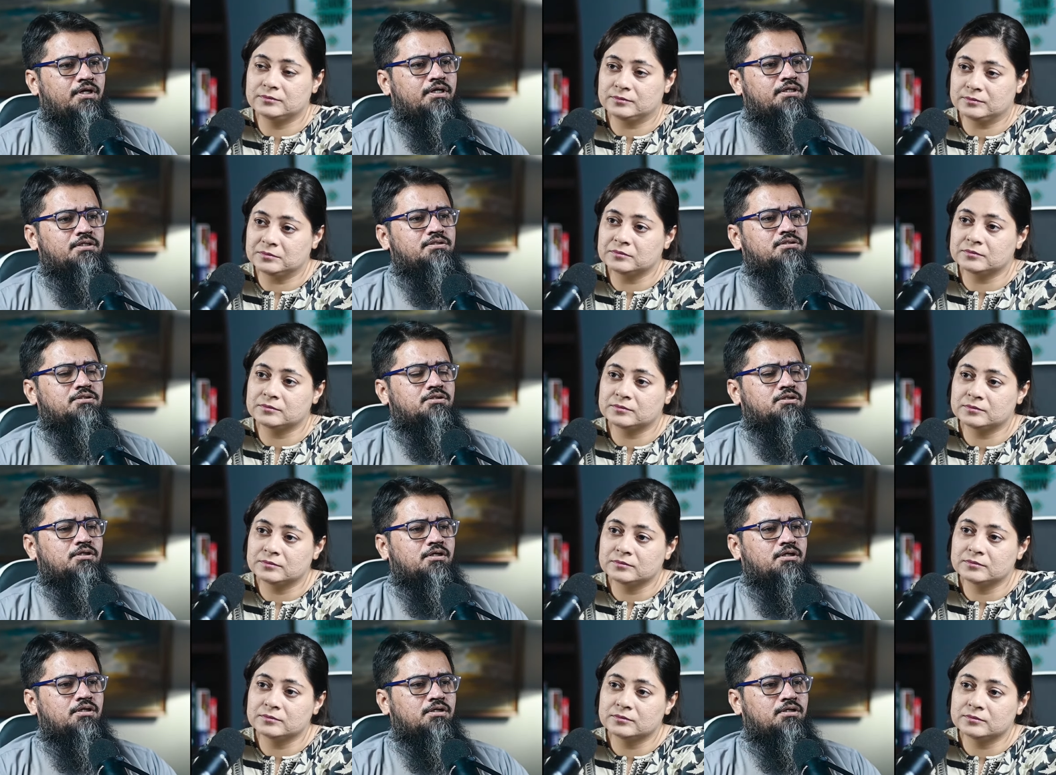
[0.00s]
Speaker 1: It is
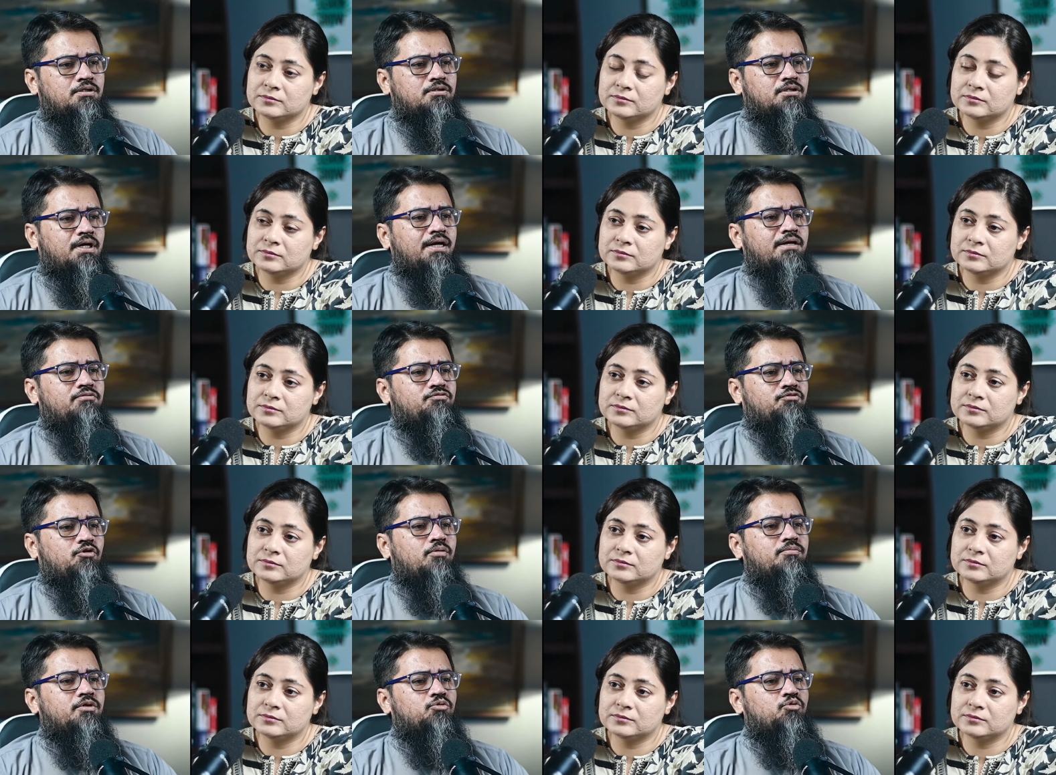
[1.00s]
derived
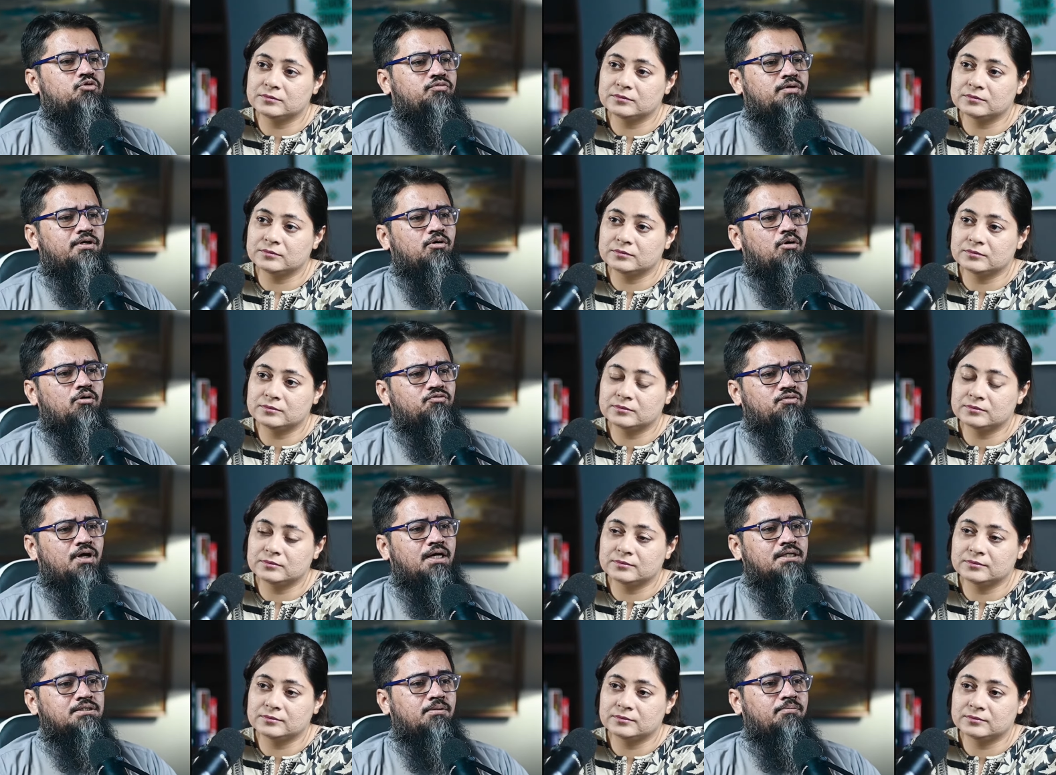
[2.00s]
from the root word of
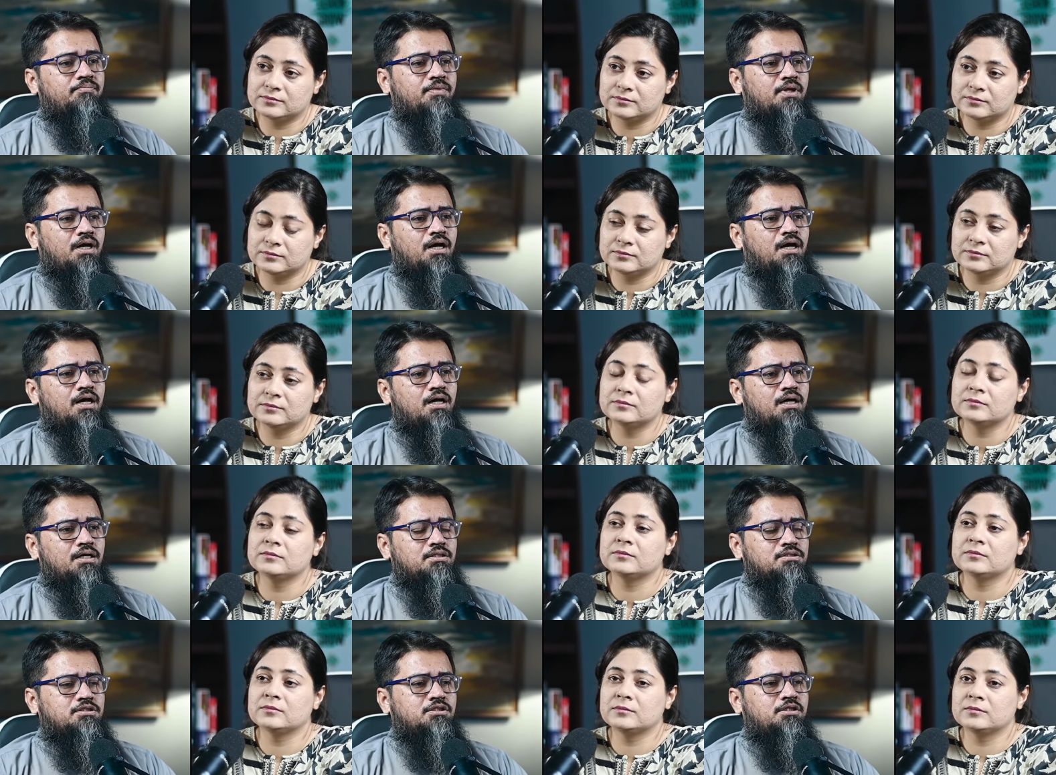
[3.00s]
Hajam,
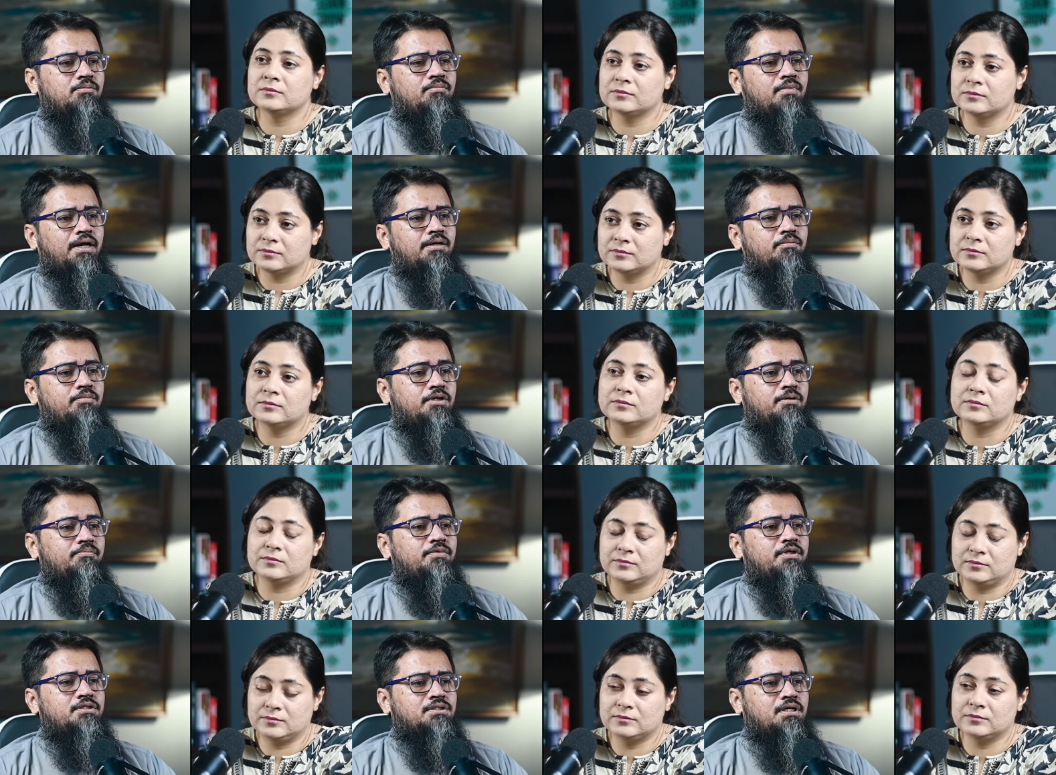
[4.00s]
Ha, Jim and
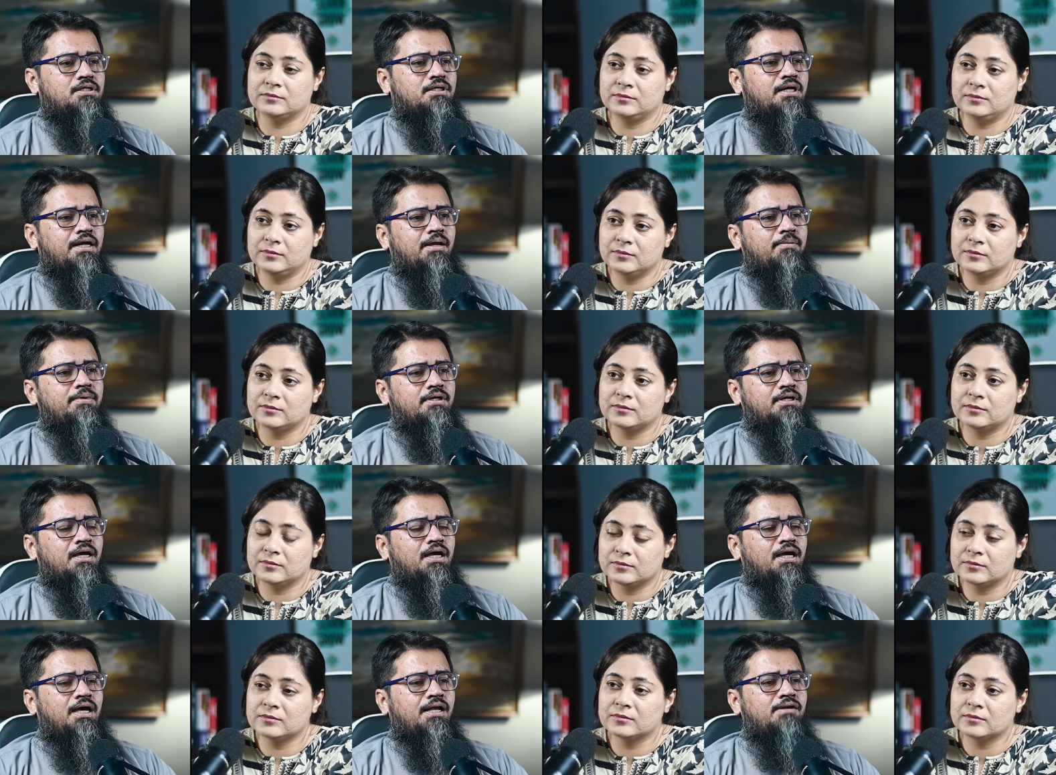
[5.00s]
Mim. These are the Arabic
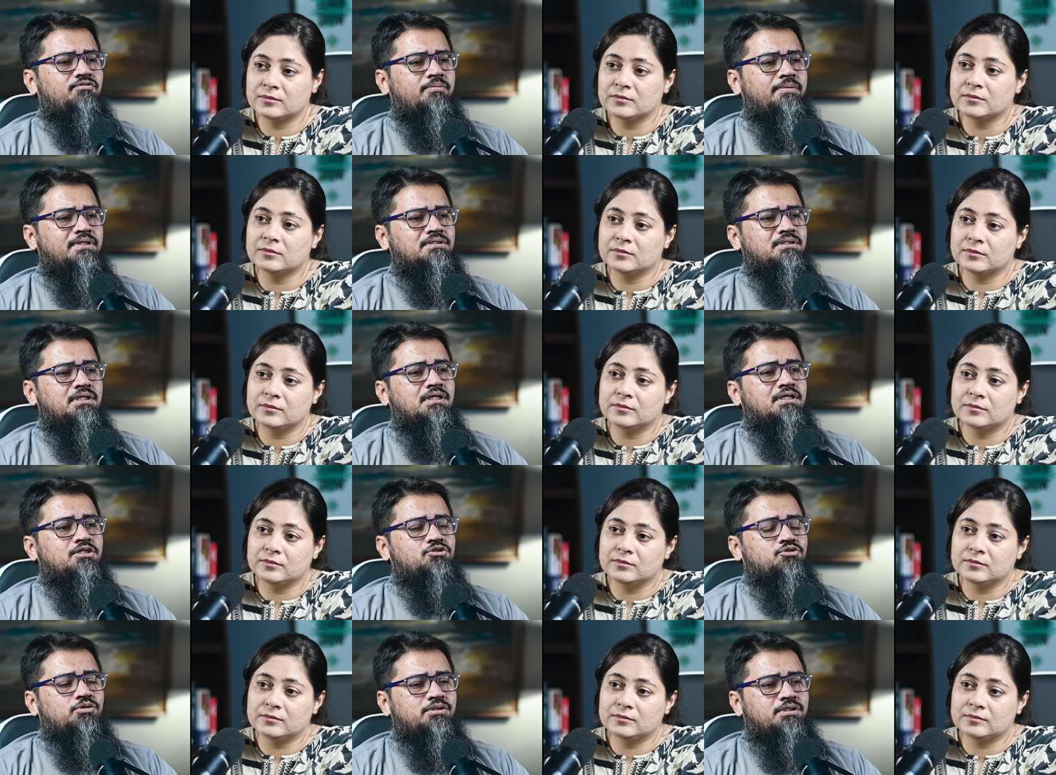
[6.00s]
alphabets.
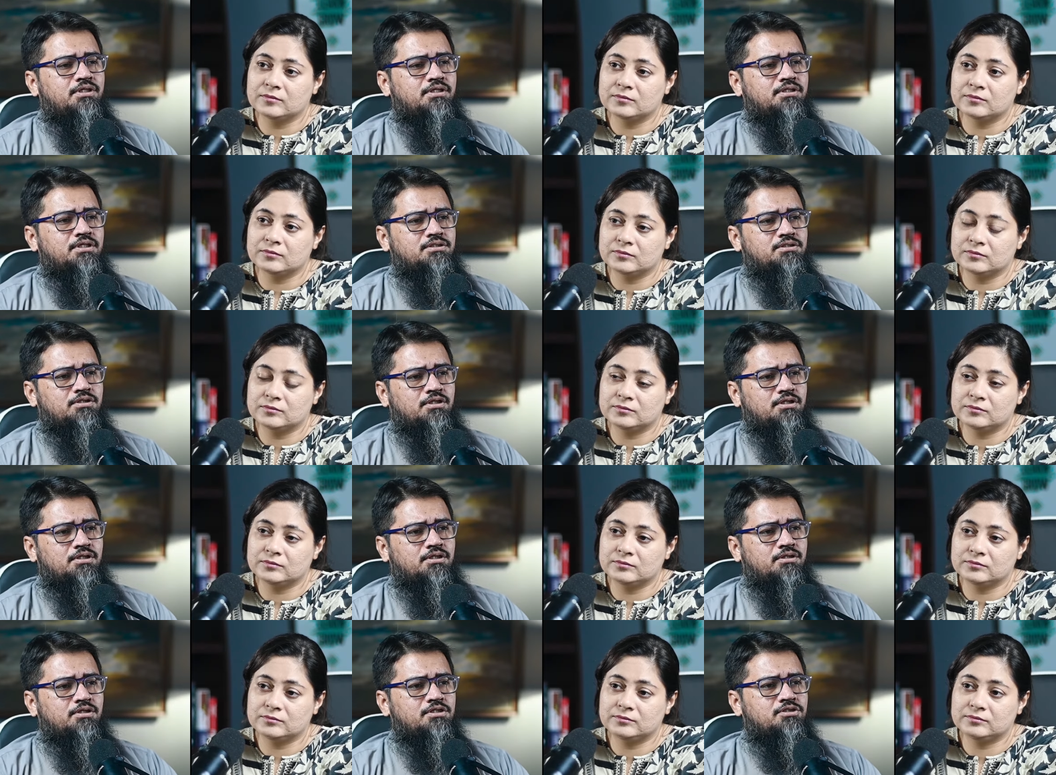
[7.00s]
So
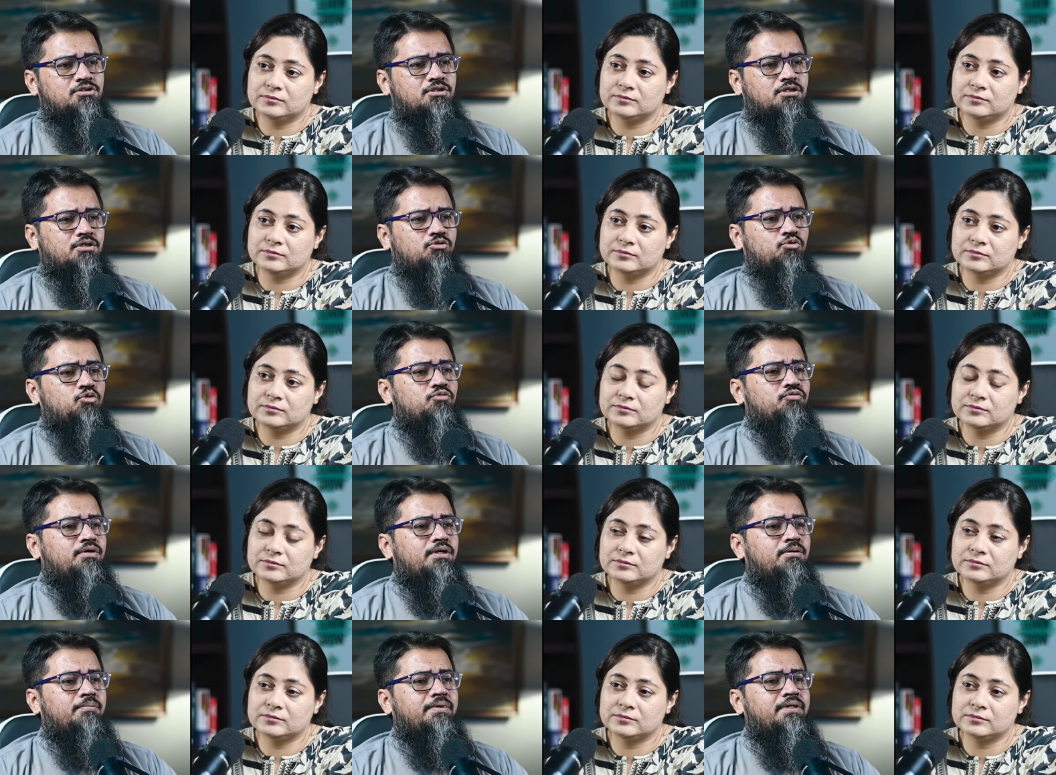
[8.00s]
this root
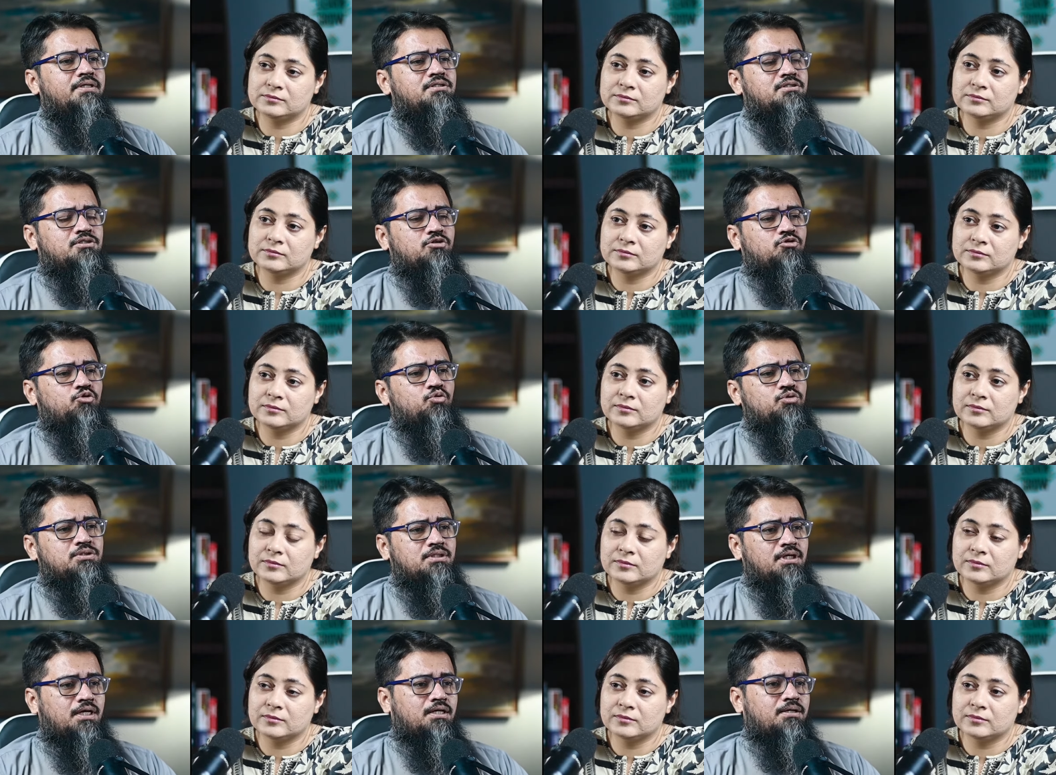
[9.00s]
word means to
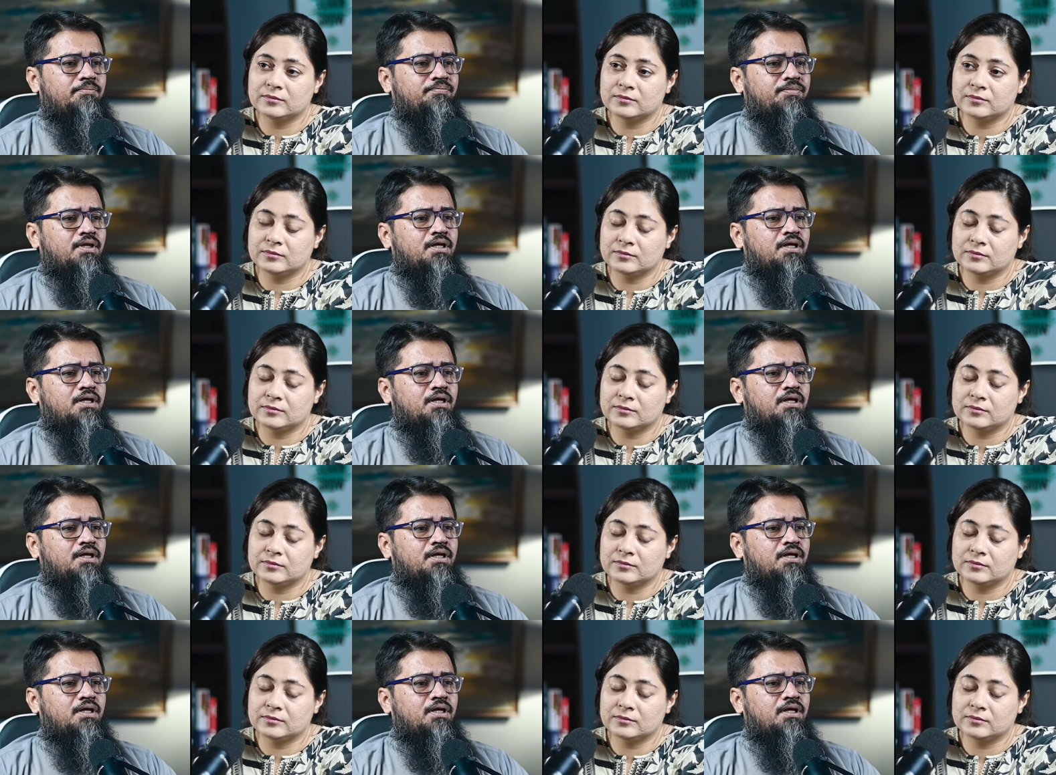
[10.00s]
suck.